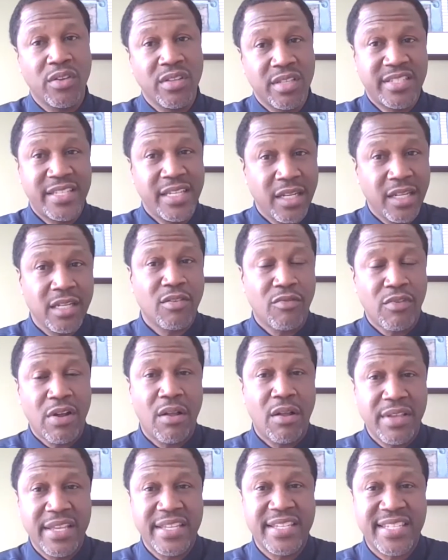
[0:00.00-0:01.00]
centered
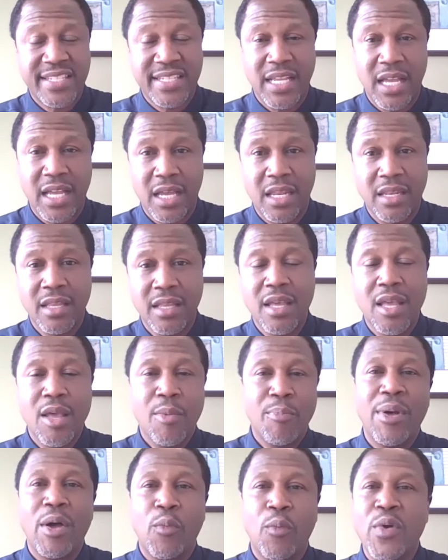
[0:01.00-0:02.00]
around his son,
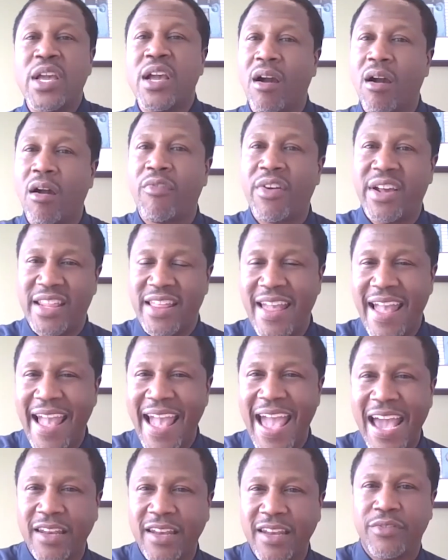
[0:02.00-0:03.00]
but we already
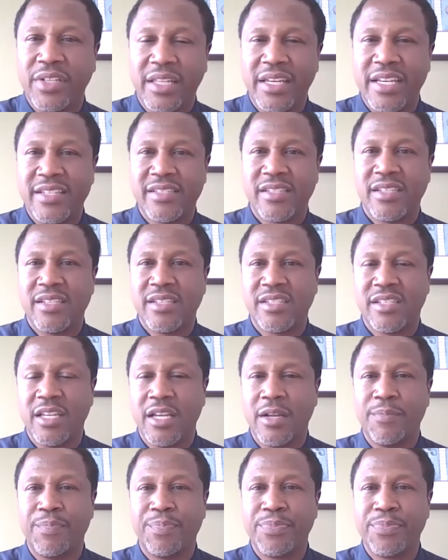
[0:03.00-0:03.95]
had a relationship,